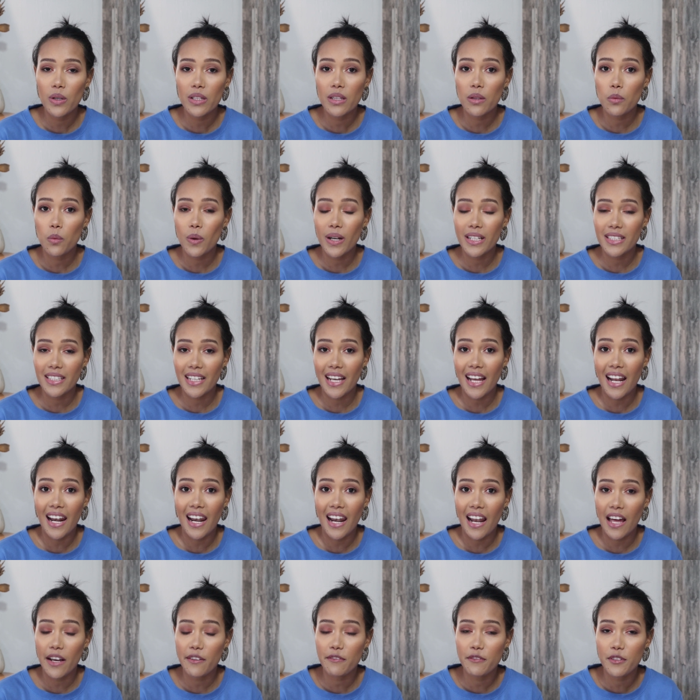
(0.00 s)
with what I
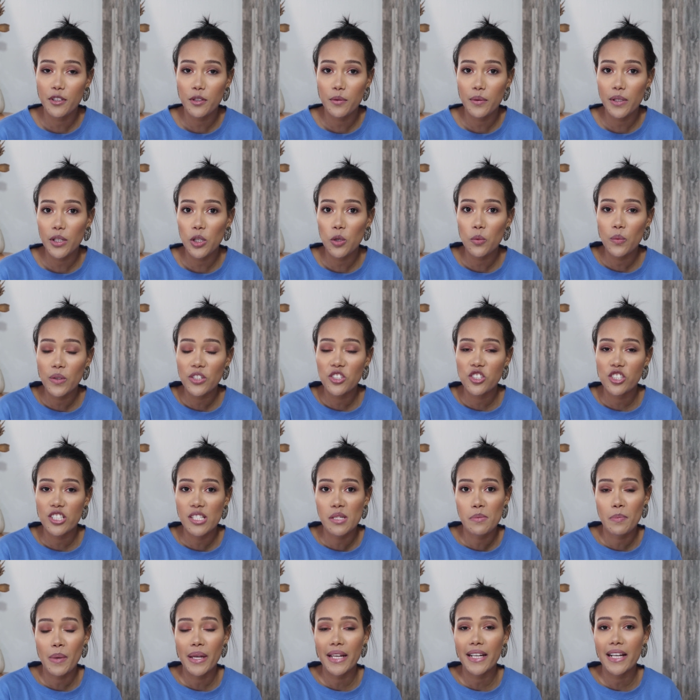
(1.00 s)
love doing, which
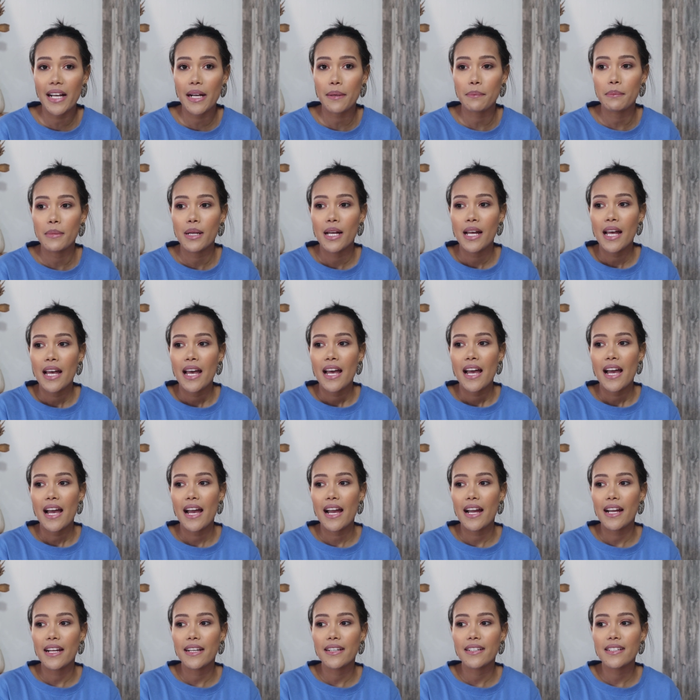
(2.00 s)
is makeup.
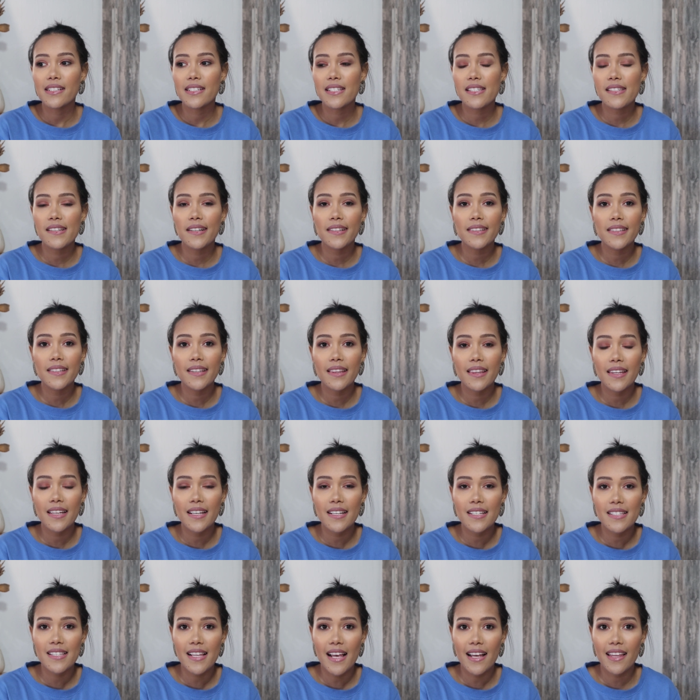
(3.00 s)
And certain
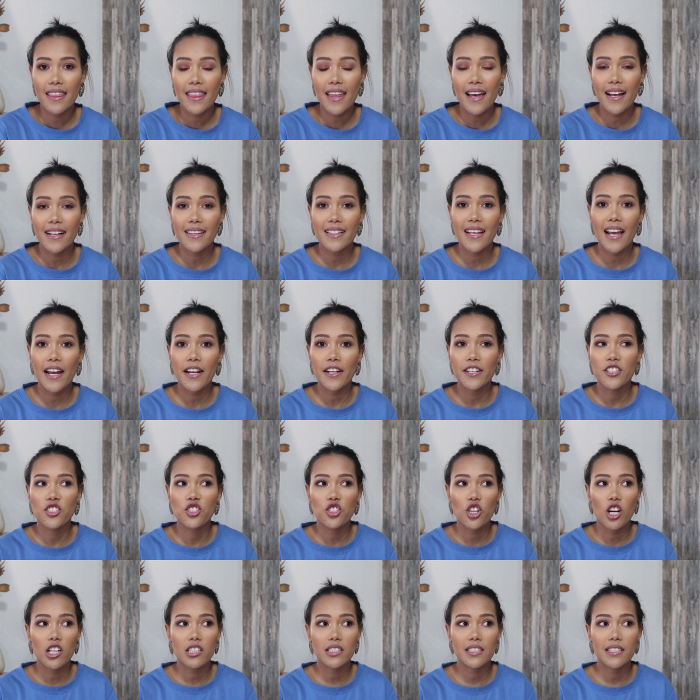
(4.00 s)
things like that, I
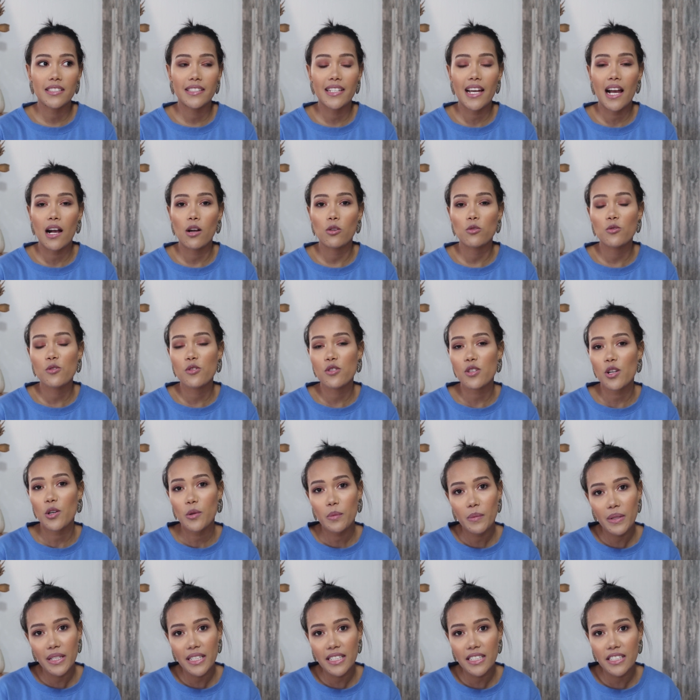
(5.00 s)
jotted down
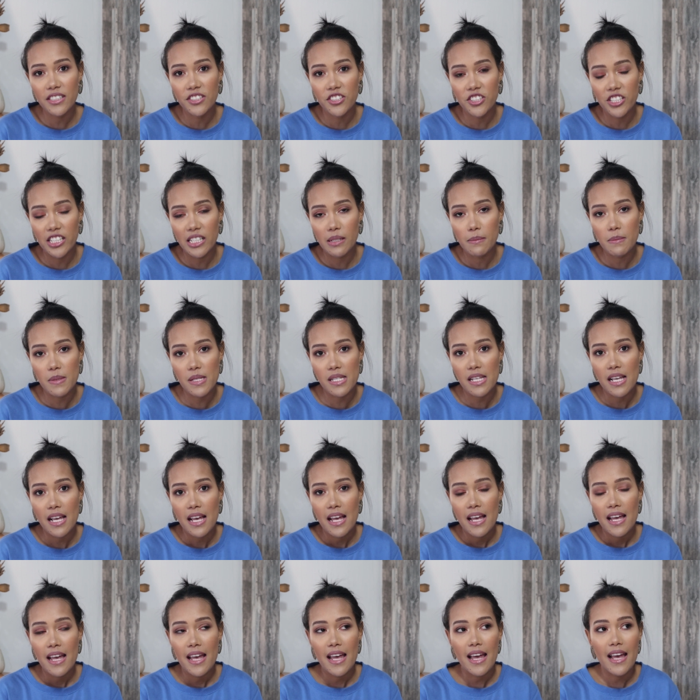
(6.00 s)
so many dreams
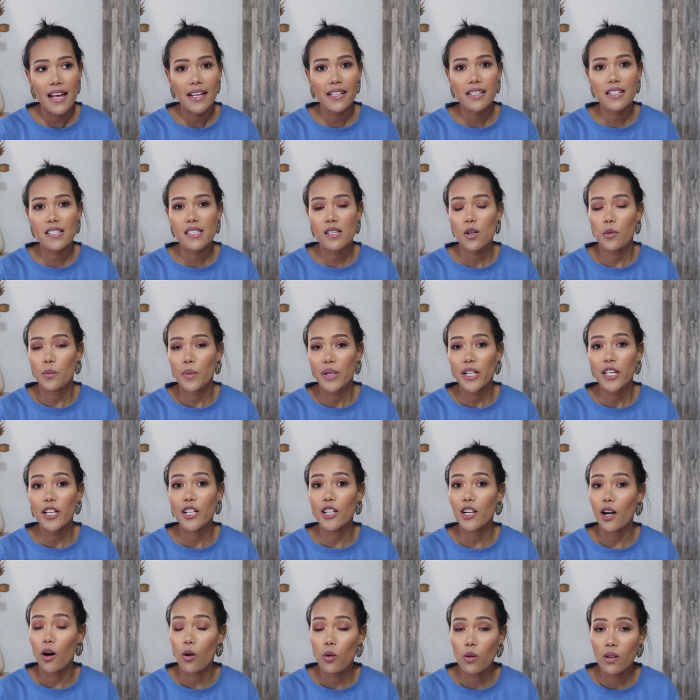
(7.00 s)
and so many
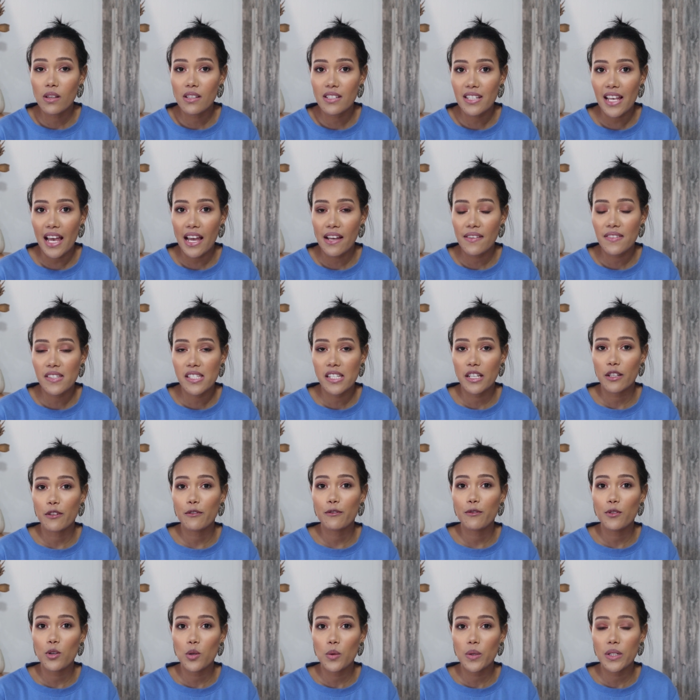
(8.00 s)
goals I have set
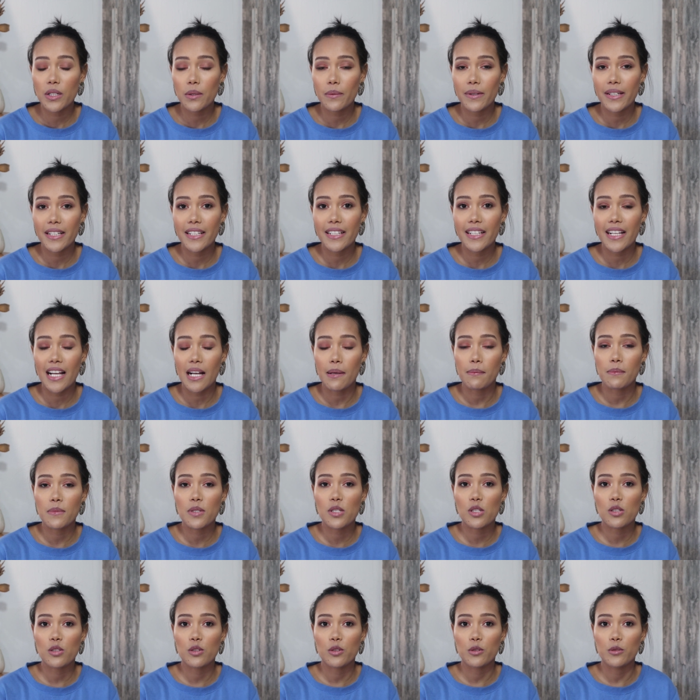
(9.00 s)
forward when it
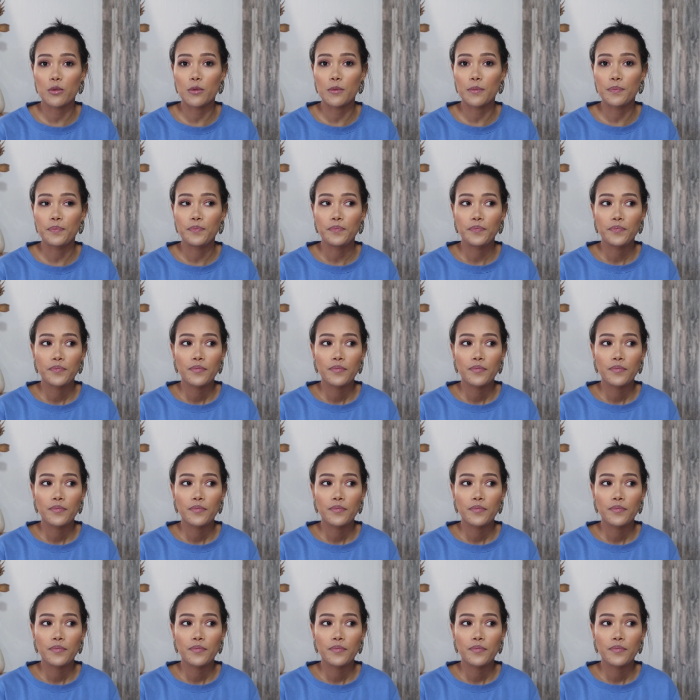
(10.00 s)
comes to